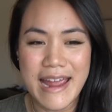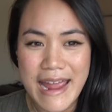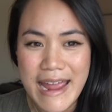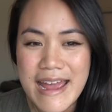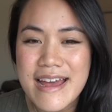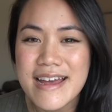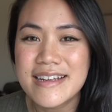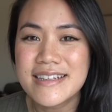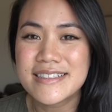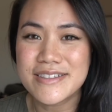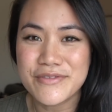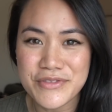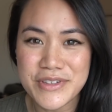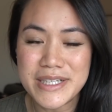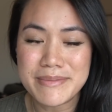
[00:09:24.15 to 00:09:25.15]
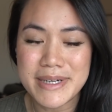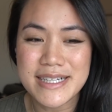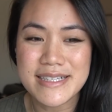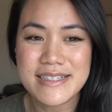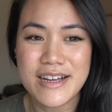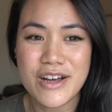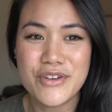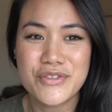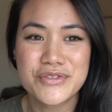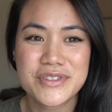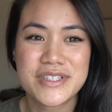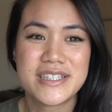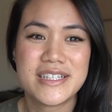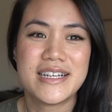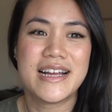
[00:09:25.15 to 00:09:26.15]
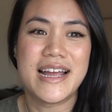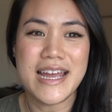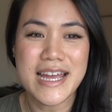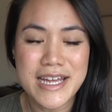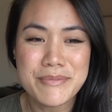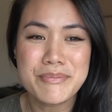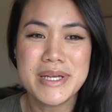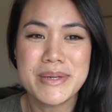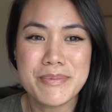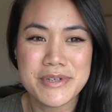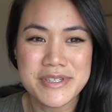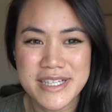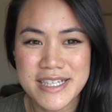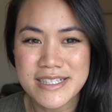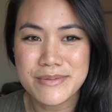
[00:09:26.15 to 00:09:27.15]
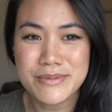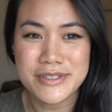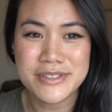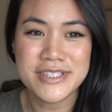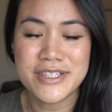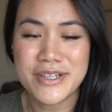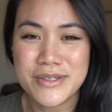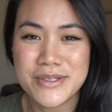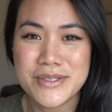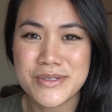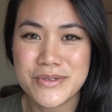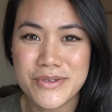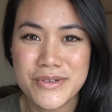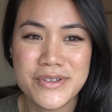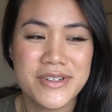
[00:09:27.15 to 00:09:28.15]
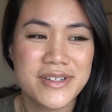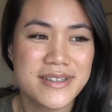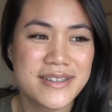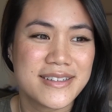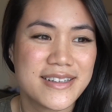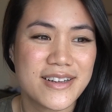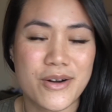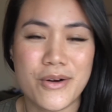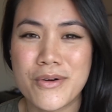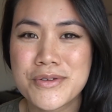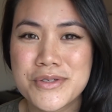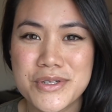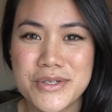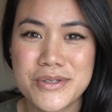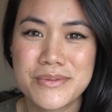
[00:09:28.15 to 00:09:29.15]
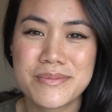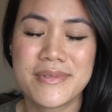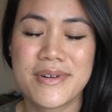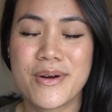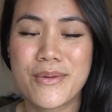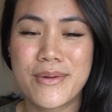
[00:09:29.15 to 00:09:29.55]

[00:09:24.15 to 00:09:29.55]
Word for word: and feed myself, and be presentable to go to school or Zoom or